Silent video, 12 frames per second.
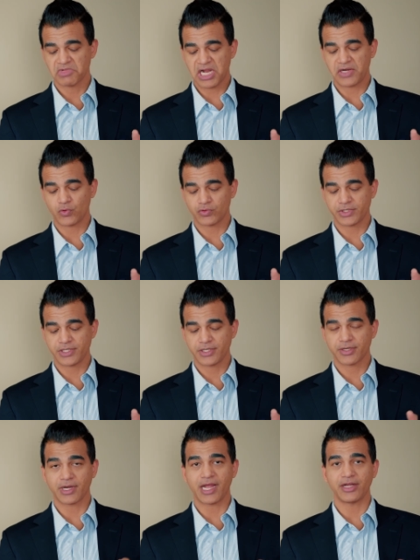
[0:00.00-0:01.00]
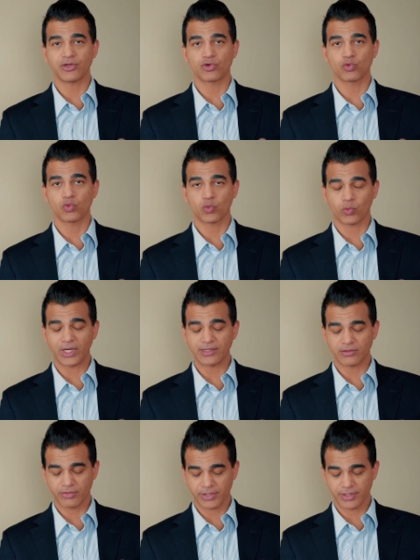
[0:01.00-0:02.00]
N O C nine two
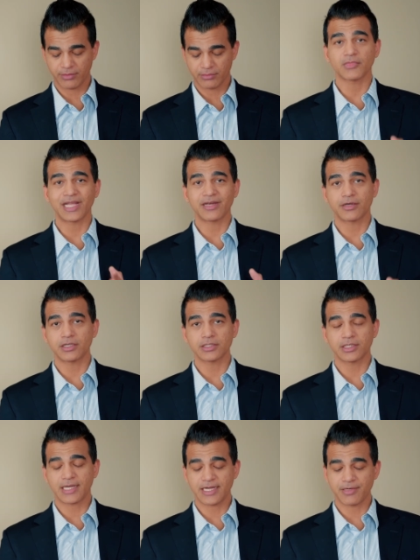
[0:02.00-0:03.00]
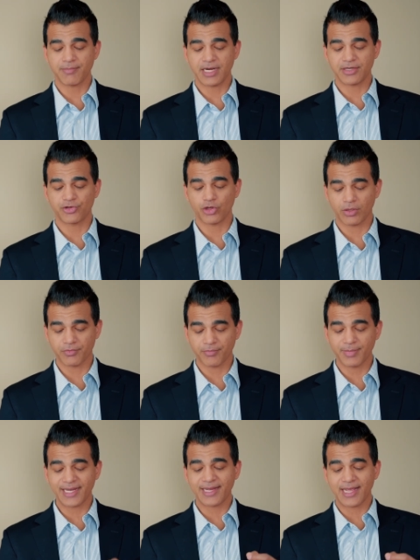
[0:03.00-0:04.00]
one three. Then another high demand jobs,
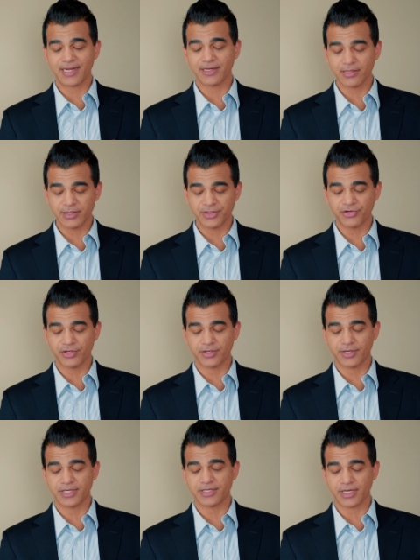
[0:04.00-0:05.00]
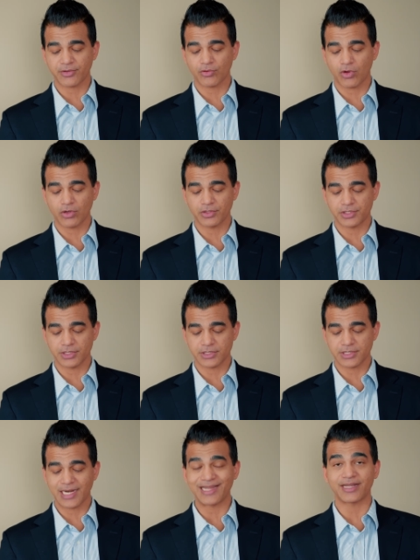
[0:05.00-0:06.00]
mechanical engineering
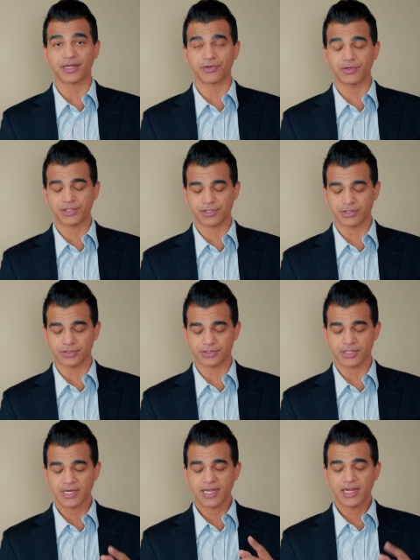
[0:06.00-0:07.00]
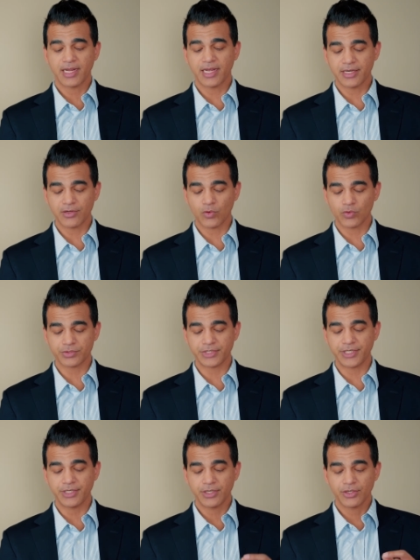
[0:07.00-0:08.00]
technologists and technicians, N O
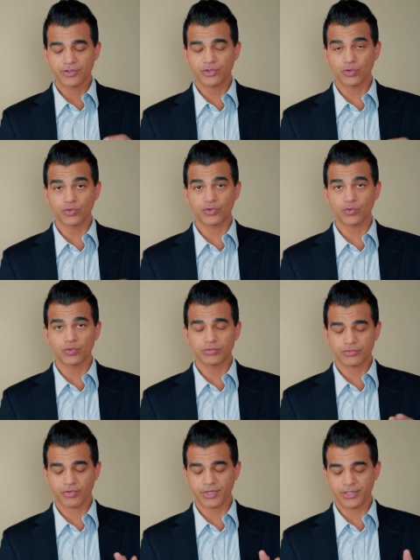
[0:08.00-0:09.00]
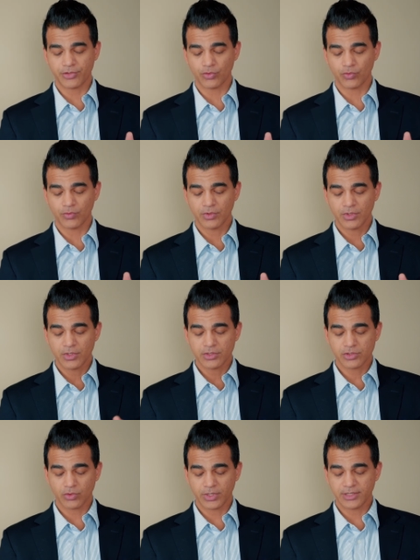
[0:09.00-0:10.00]
C two two three two.
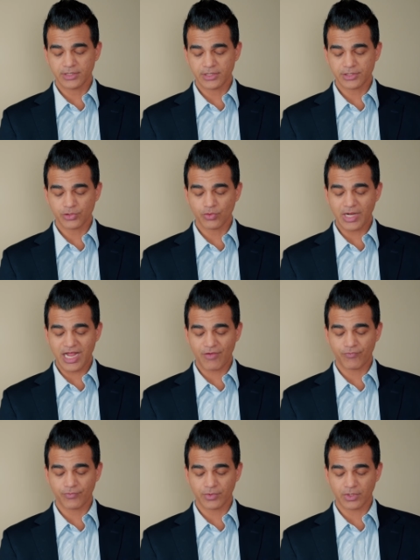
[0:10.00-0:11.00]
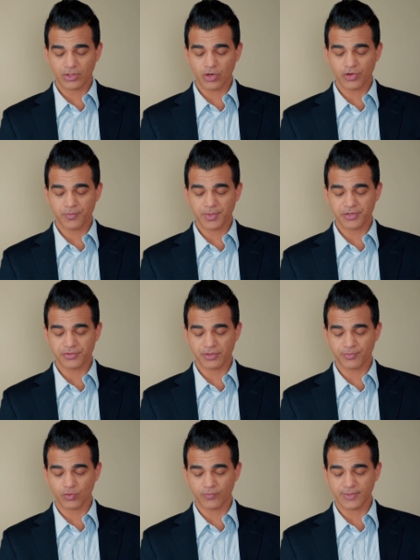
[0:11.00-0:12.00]
So in this you have uh, occupational
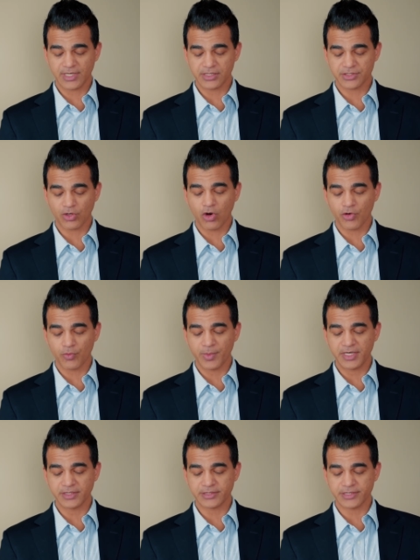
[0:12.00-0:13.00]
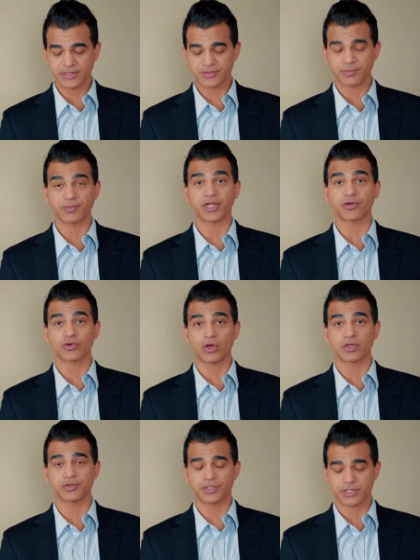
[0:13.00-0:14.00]
profiles, automated system
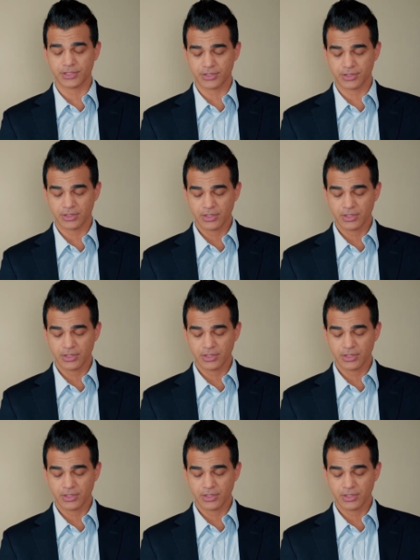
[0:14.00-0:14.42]
technologist,